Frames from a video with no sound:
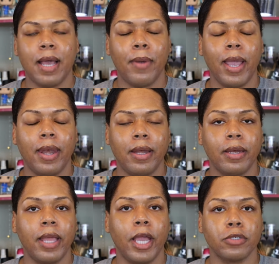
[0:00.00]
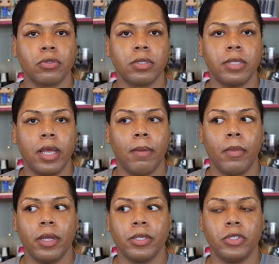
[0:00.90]
now adding an extra
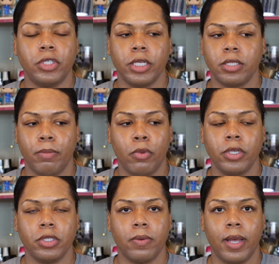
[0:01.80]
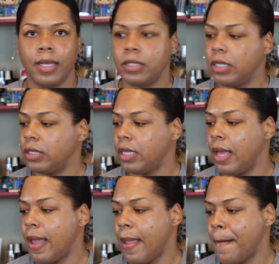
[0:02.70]
step just to moisturize and it's
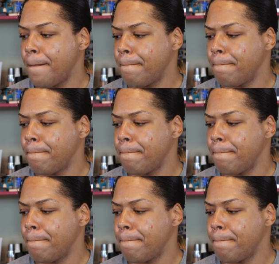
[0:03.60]
like